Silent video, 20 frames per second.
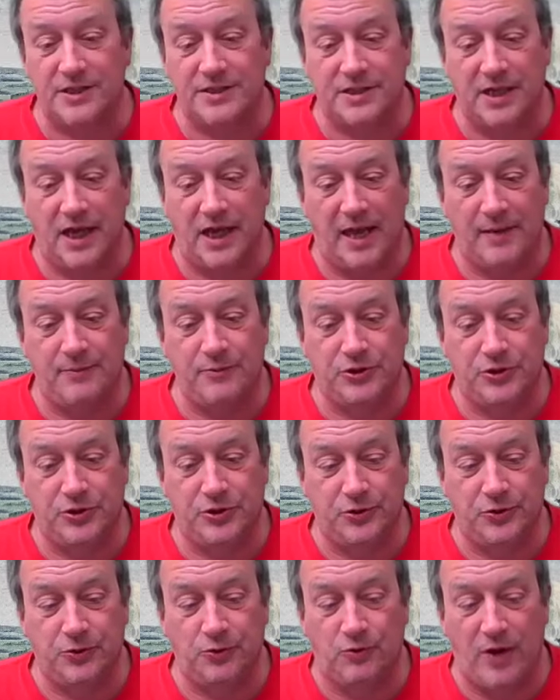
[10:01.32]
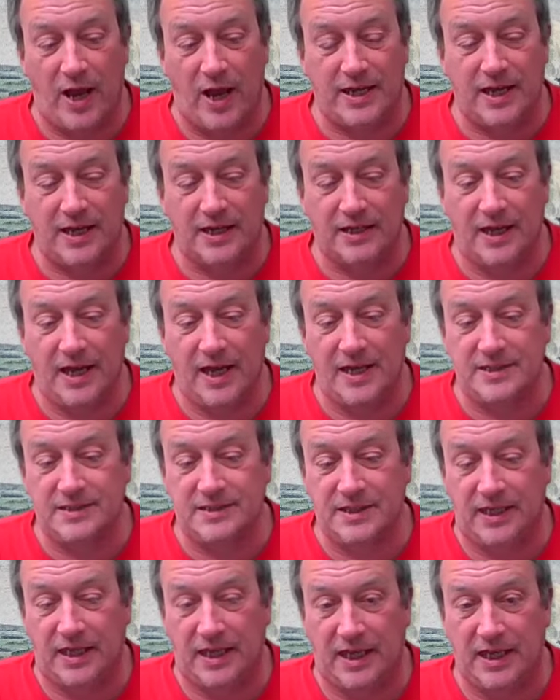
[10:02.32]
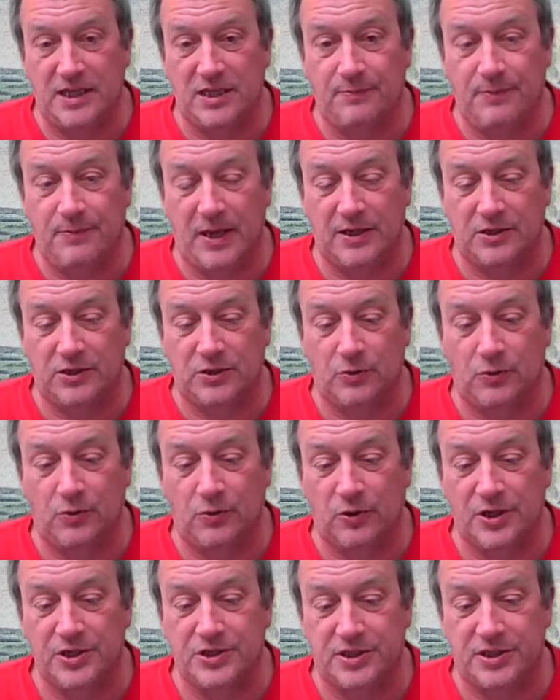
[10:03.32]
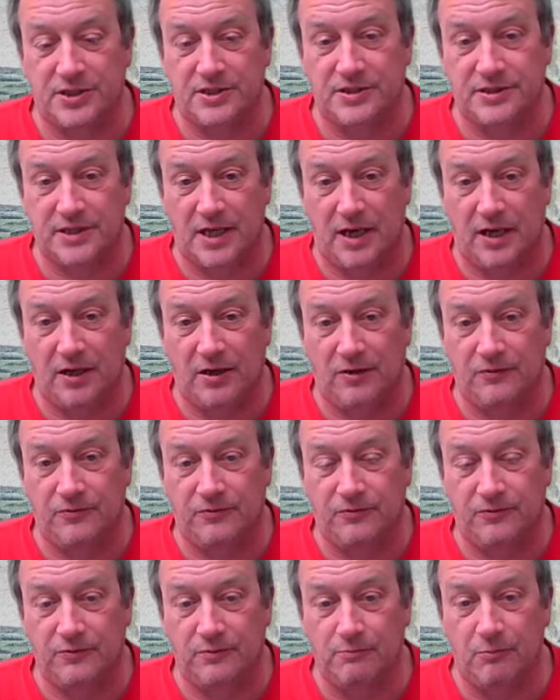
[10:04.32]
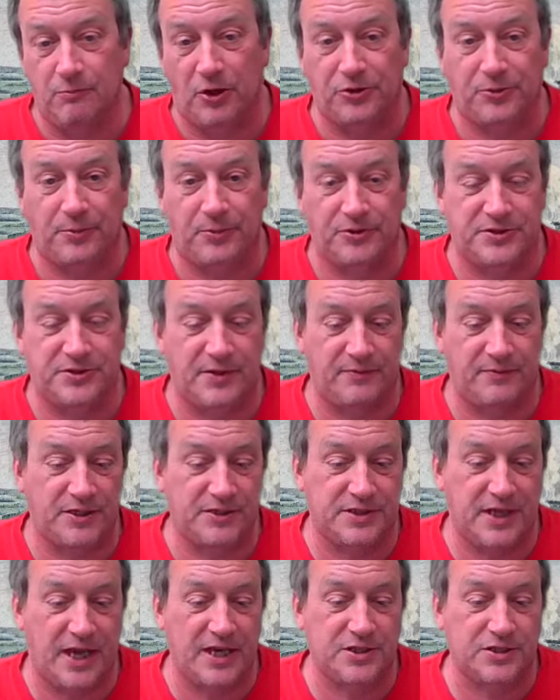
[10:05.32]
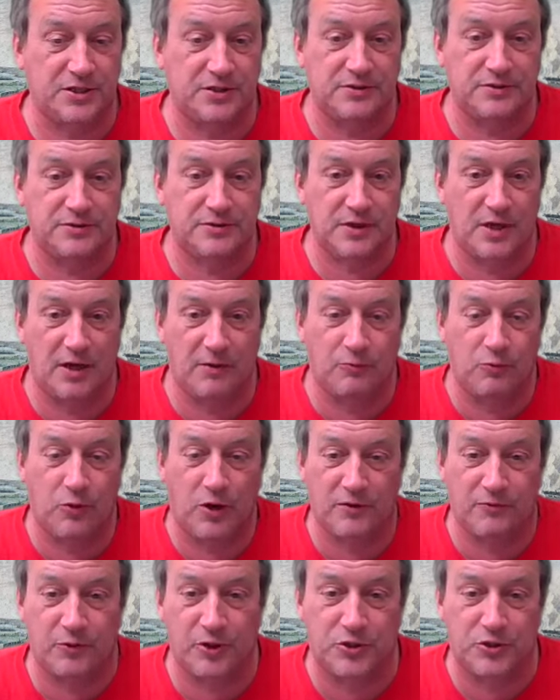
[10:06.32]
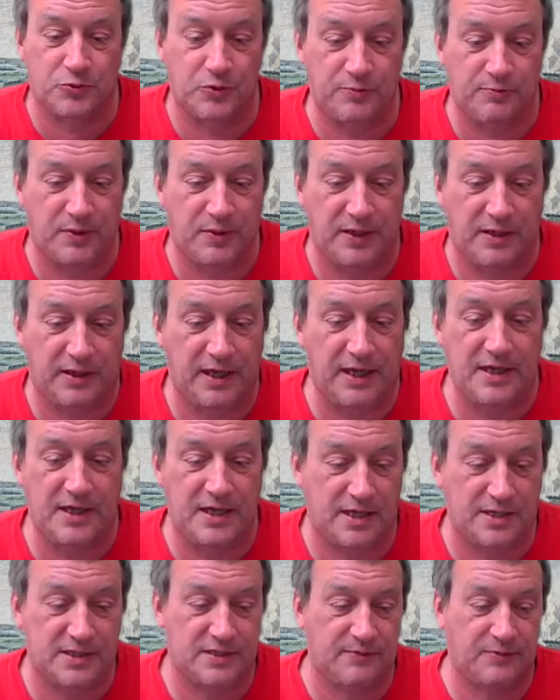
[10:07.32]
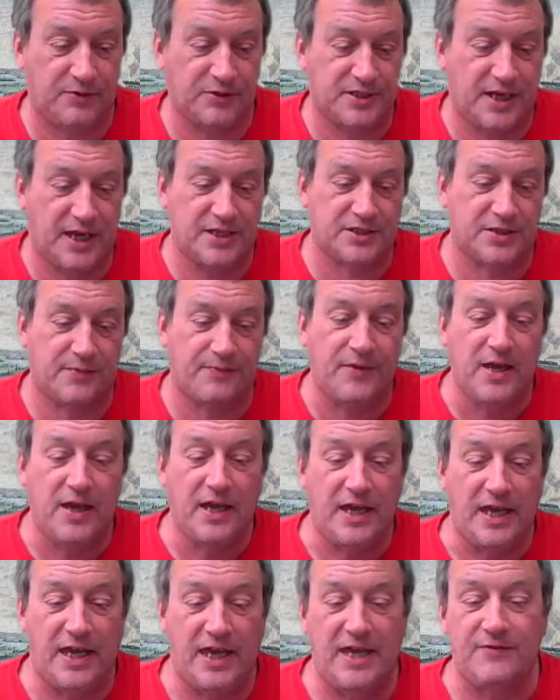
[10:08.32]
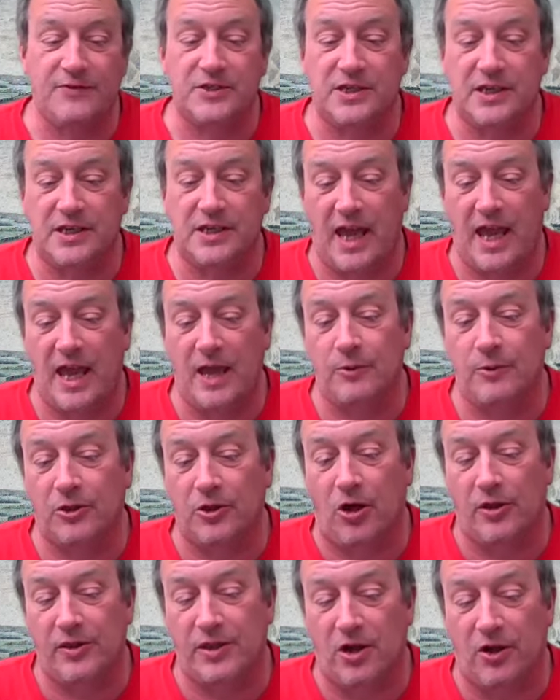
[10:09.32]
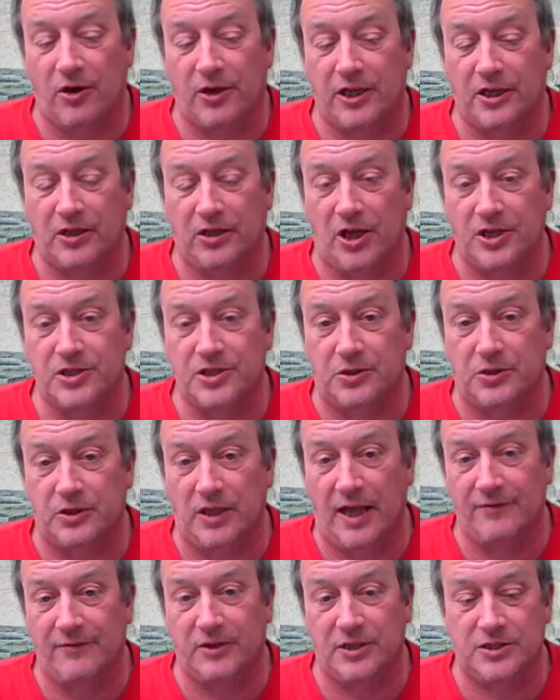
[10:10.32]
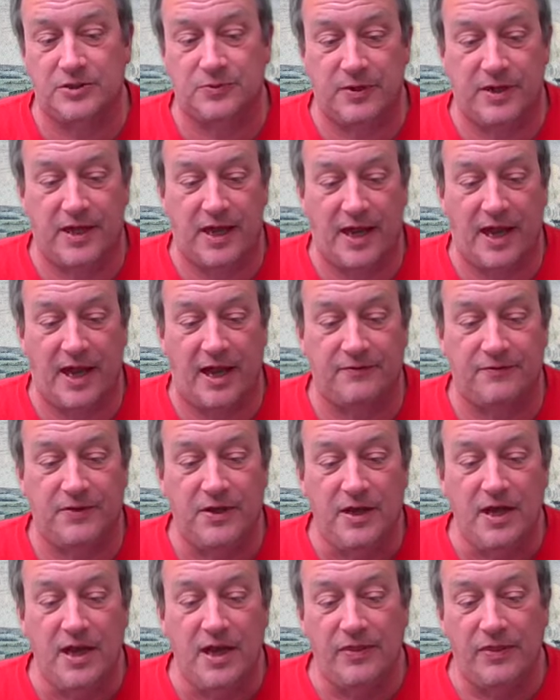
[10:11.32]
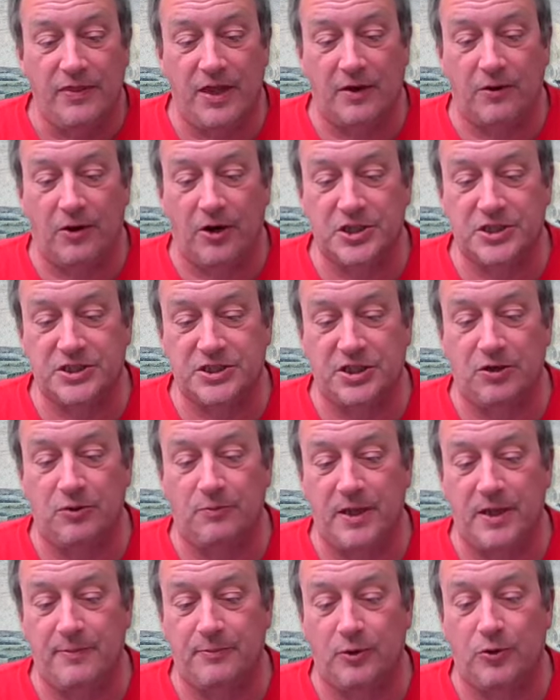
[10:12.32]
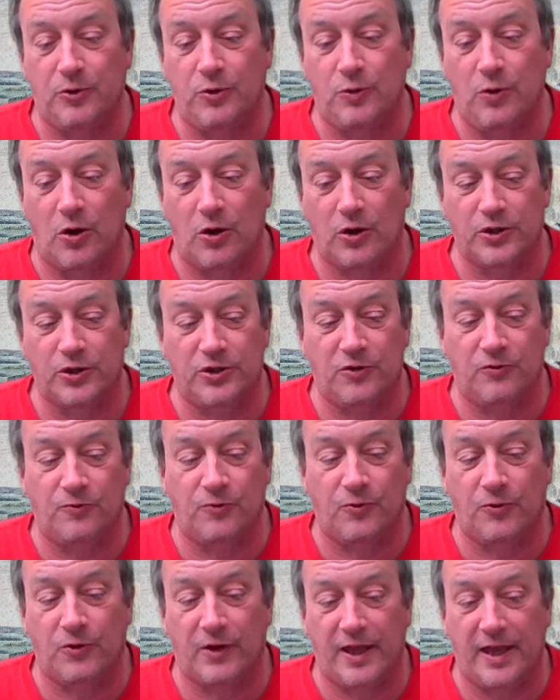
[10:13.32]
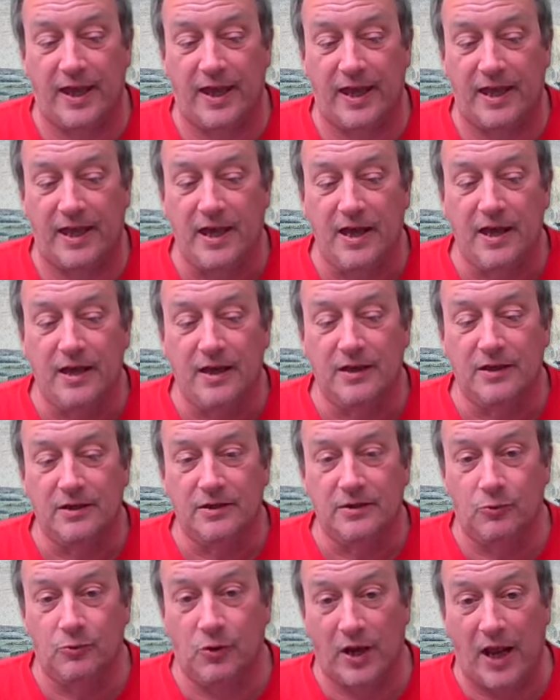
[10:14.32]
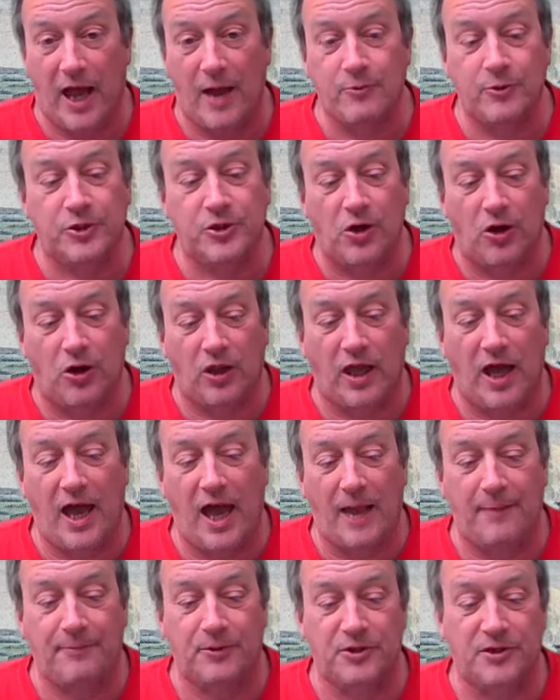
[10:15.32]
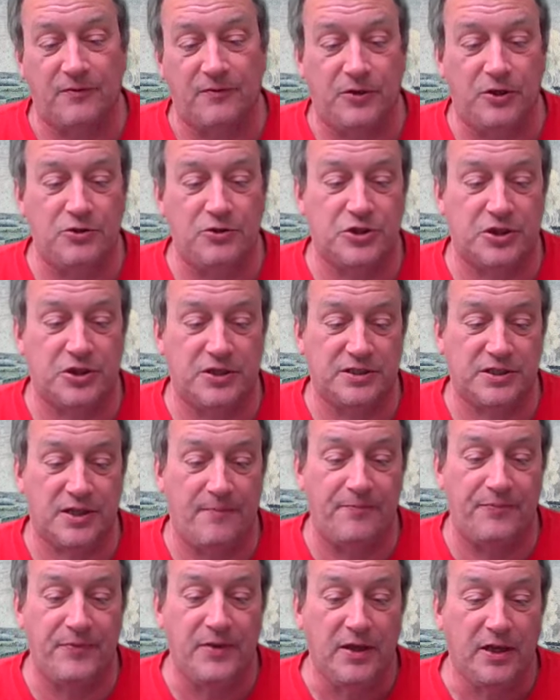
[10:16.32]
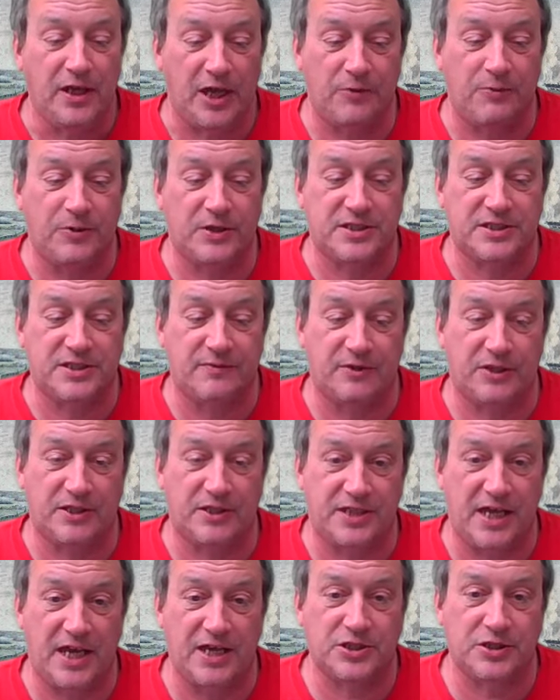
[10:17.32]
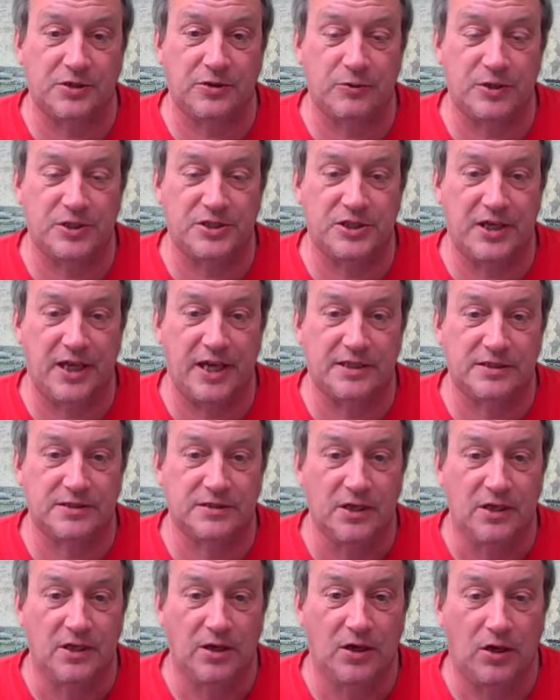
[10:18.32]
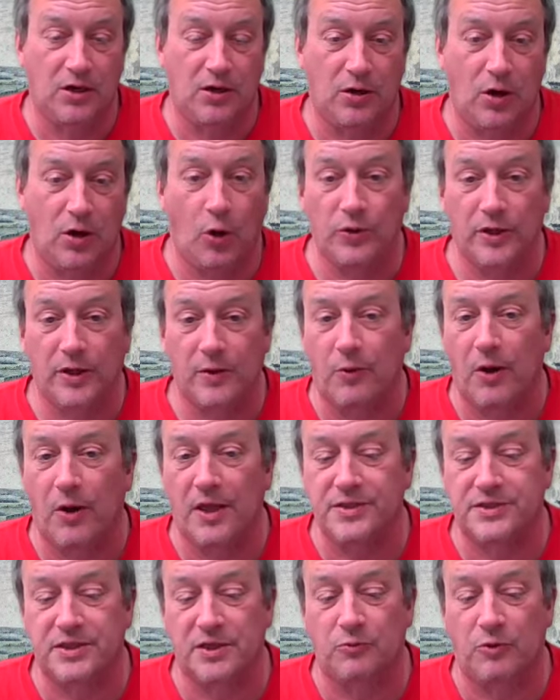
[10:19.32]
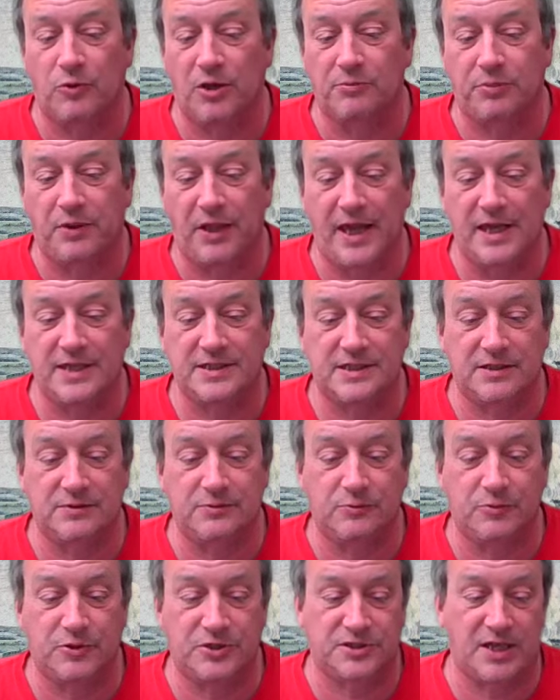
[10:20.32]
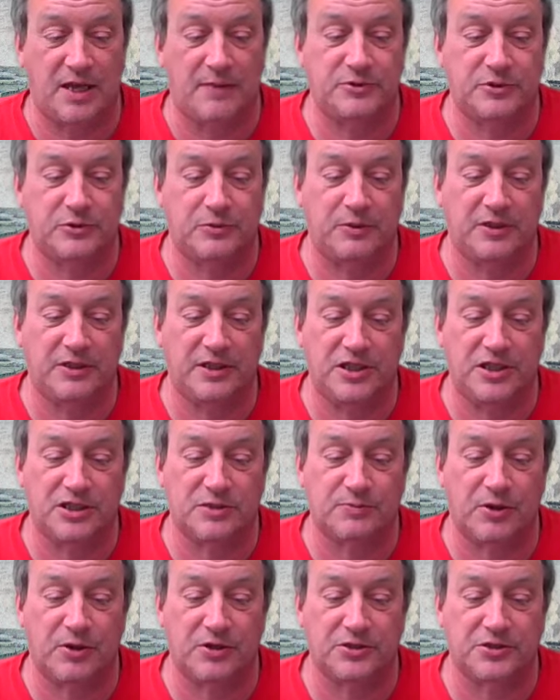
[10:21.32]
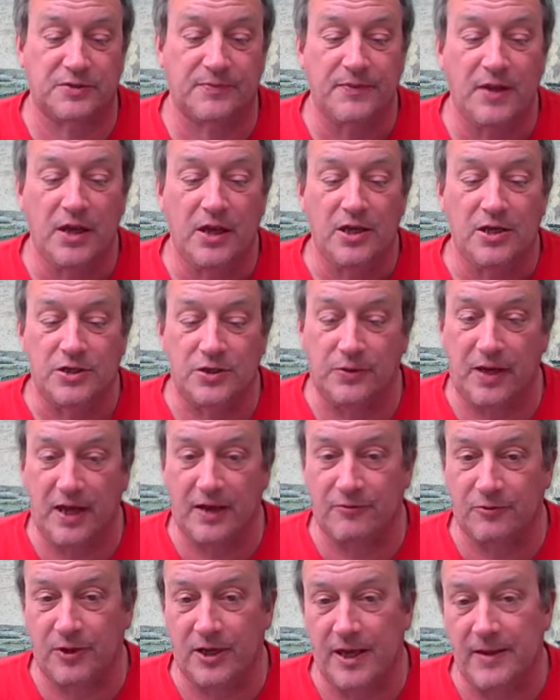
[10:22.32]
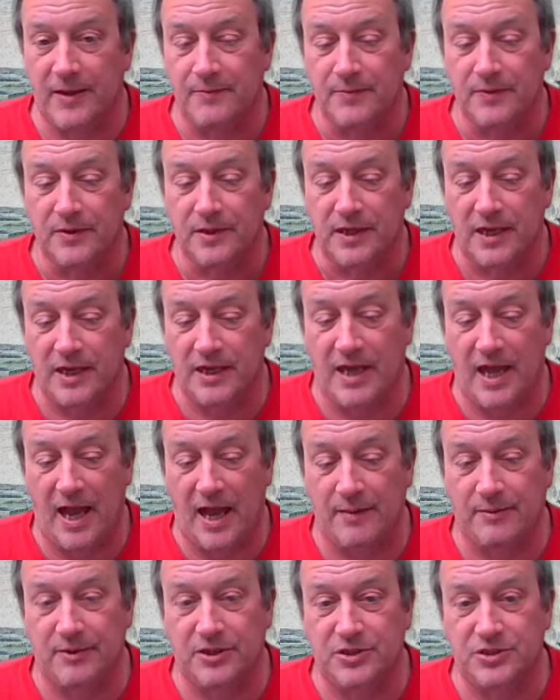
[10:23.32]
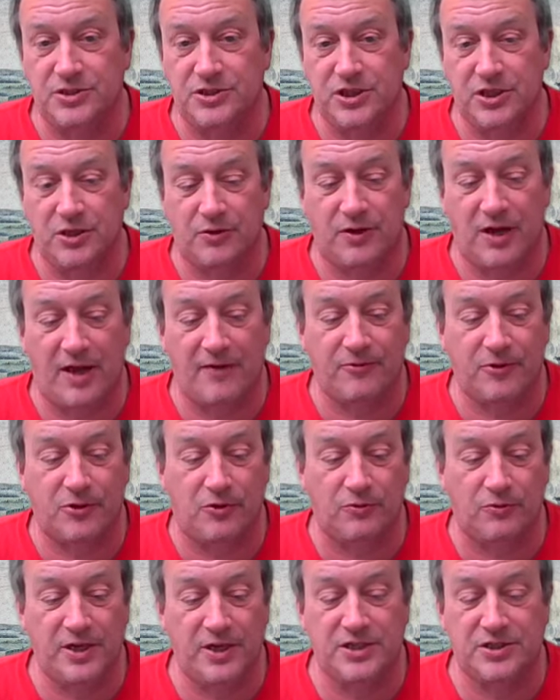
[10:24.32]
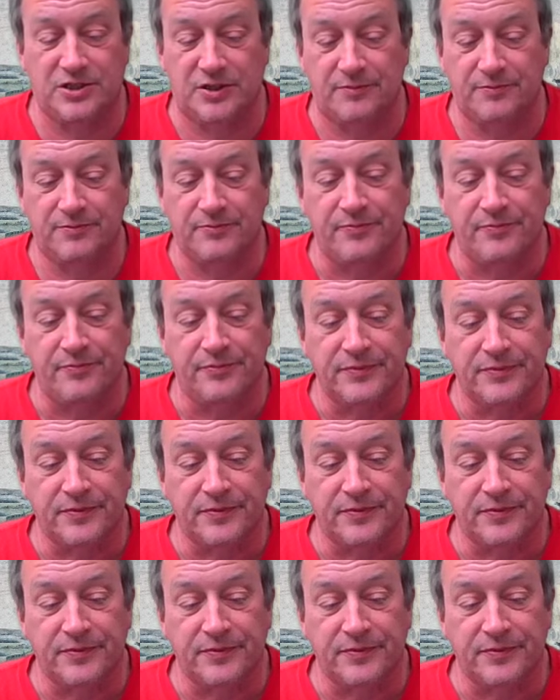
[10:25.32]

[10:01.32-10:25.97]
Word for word: at this time to recognize the independent origins of multiple civilizations, of one of which would be Indian civilization. Even today, with all the archaeological evidence we have, there are still people who argue for a what I would call a hyperdiffusionism, in which civilization originates only once in one place and was subsequently dispersed to every inhabited geographical region.